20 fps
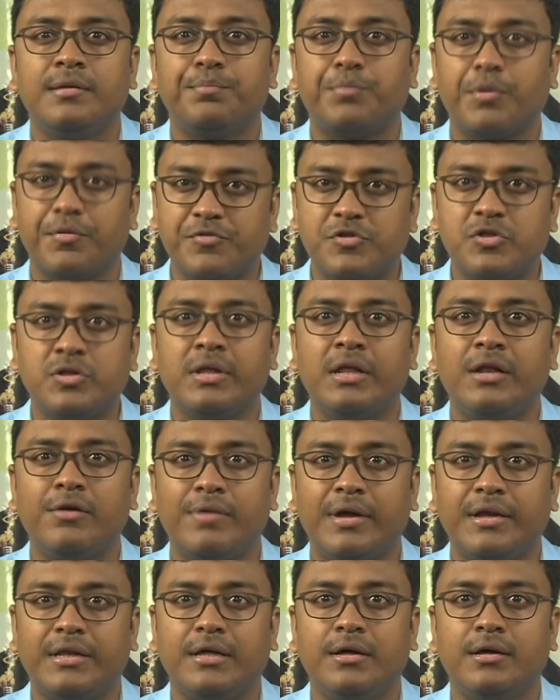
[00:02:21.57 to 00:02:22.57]
professional
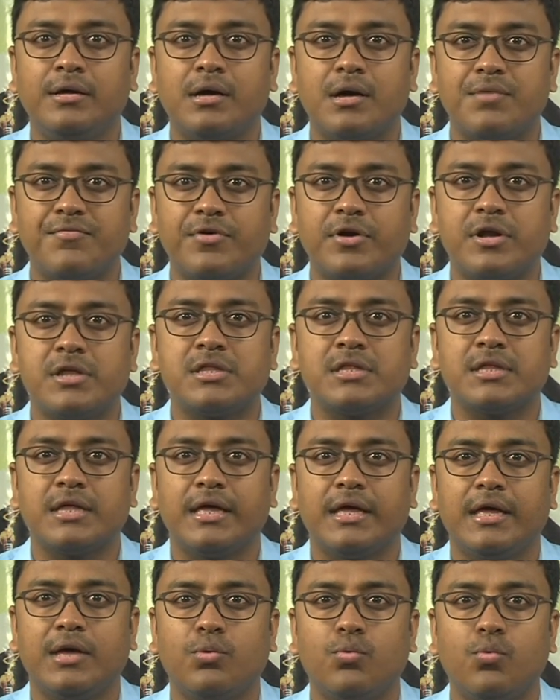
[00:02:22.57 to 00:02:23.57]
writing covers
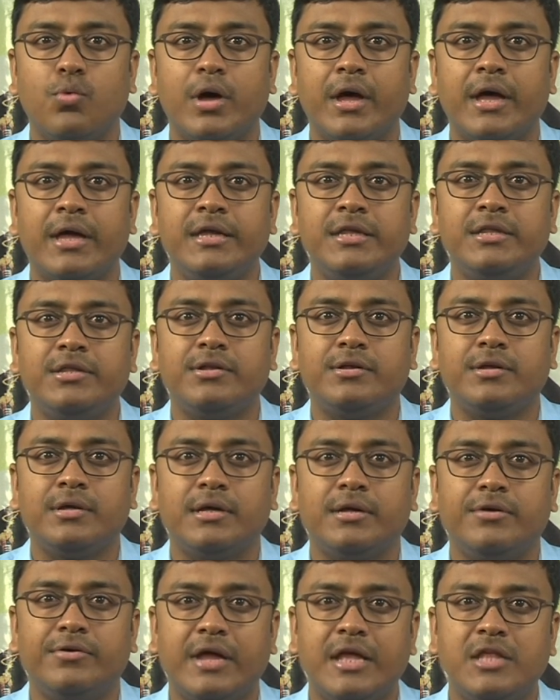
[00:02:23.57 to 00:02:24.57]
a wide
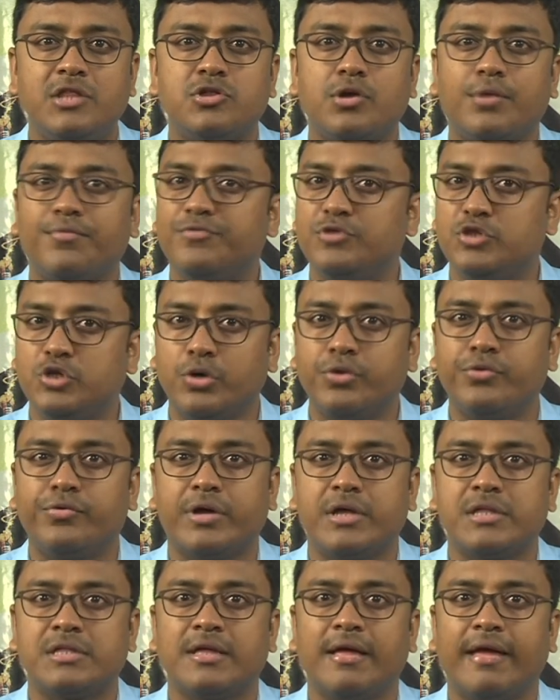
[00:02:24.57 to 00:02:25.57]
range of
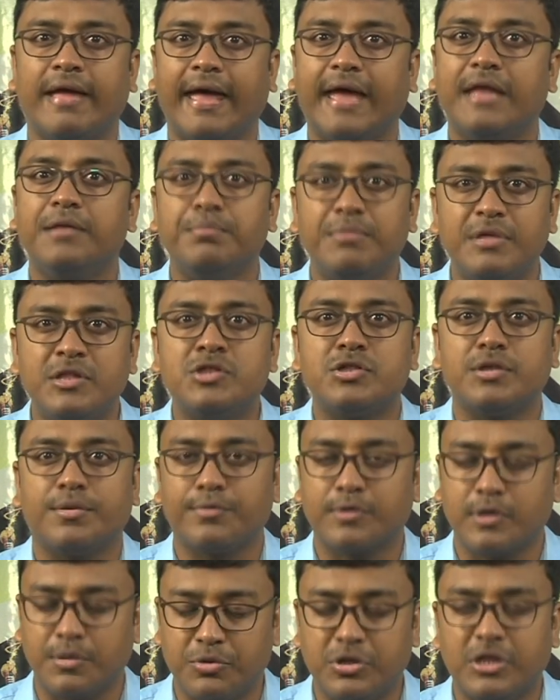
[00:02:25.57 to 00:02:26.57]
genres and means
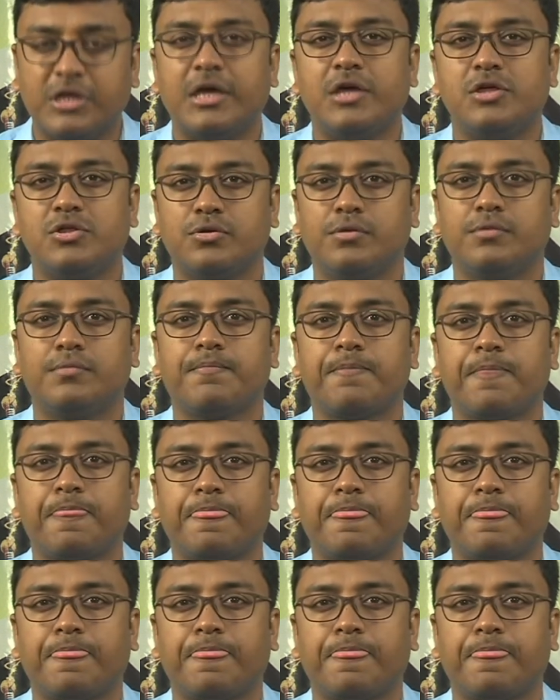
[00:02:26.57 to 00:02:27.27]
of communication.